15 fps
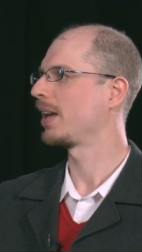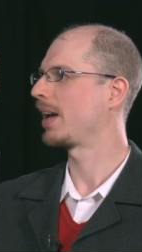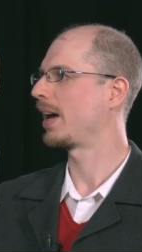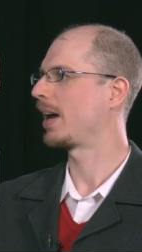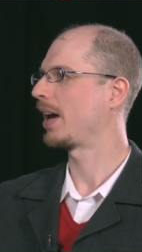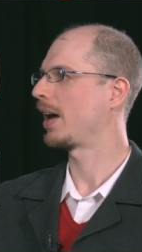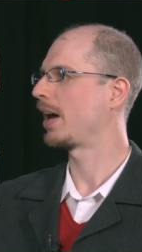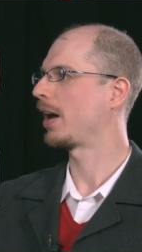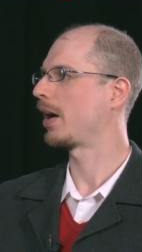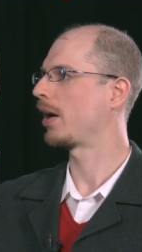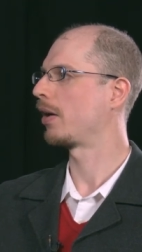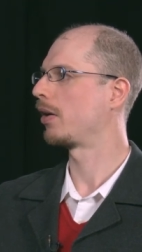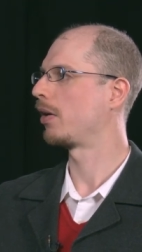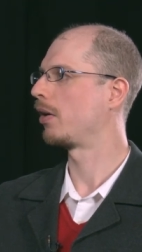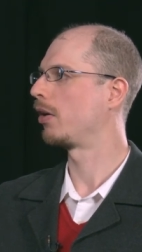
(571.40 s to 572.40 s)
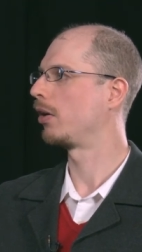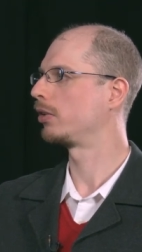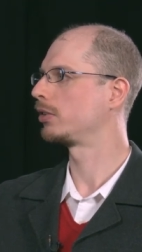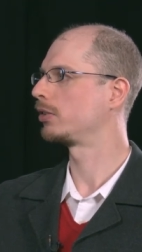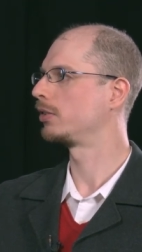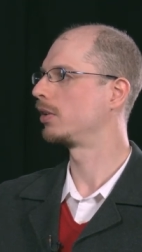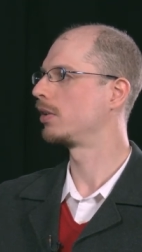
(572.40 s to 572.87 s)
uh,
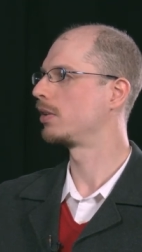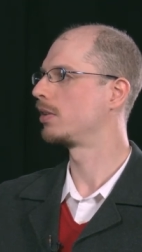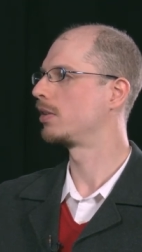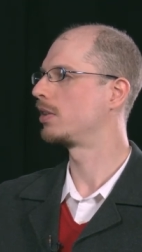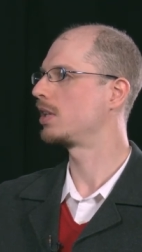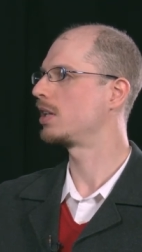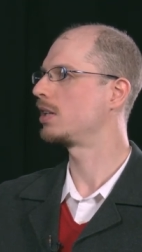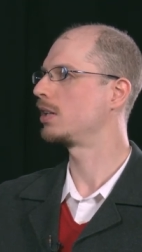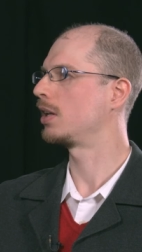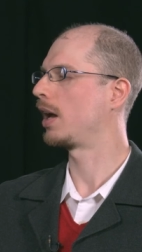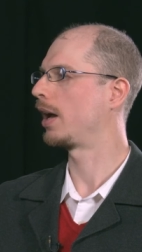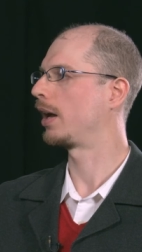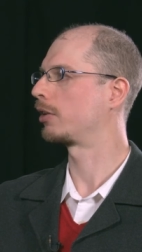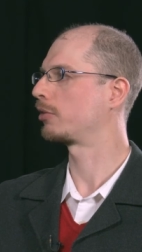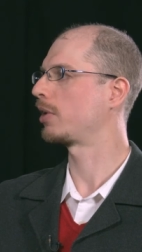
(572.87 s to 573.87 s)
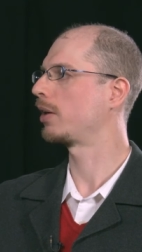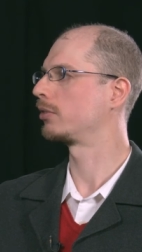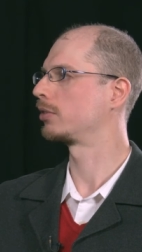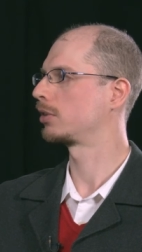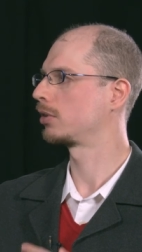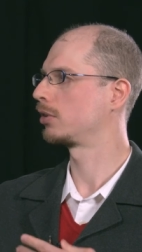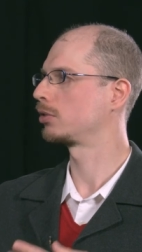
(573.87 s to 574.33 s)
on the uh,
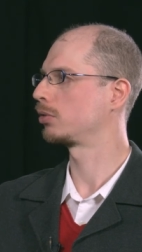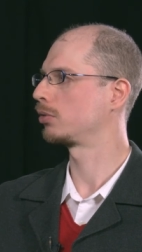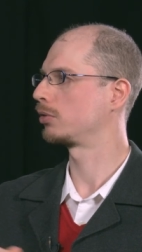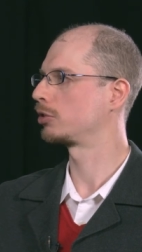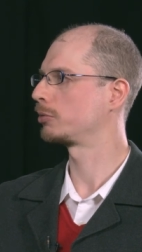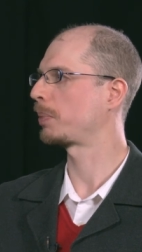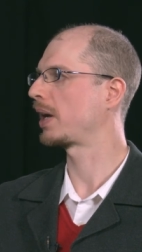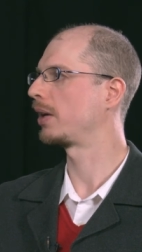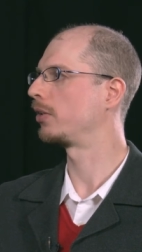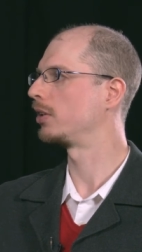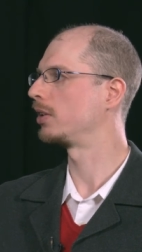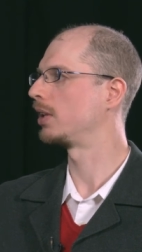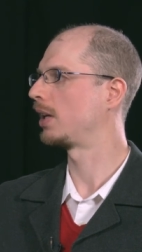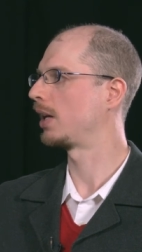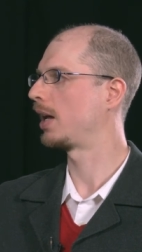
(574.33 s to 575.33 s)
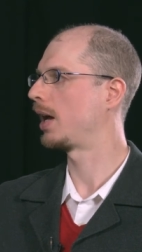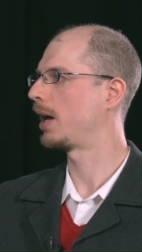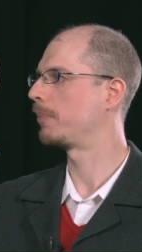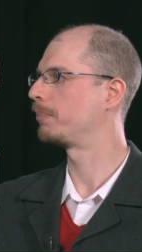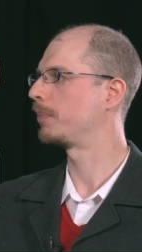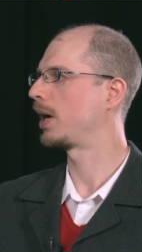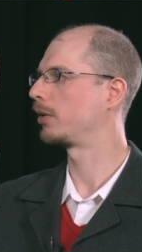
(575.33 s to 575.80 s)
ground to sort of spiral
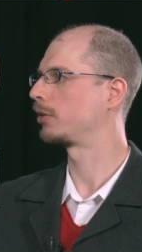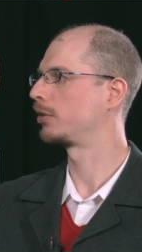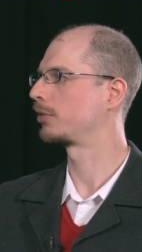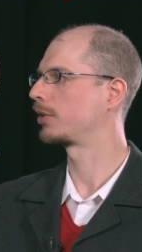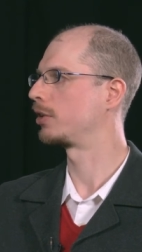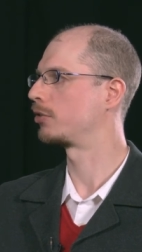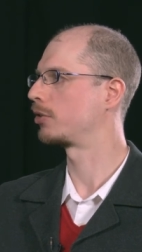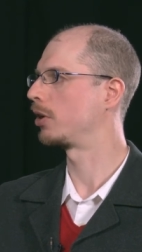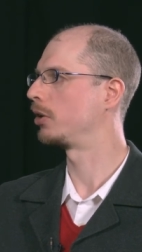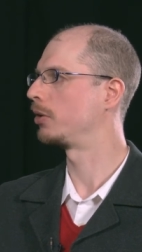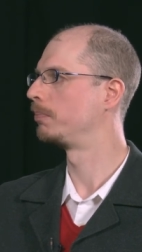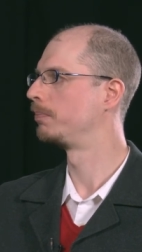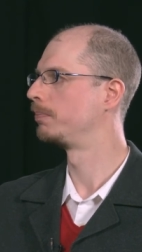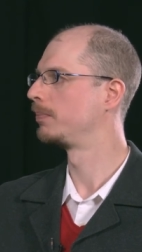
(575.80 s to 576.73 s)
um, out of control.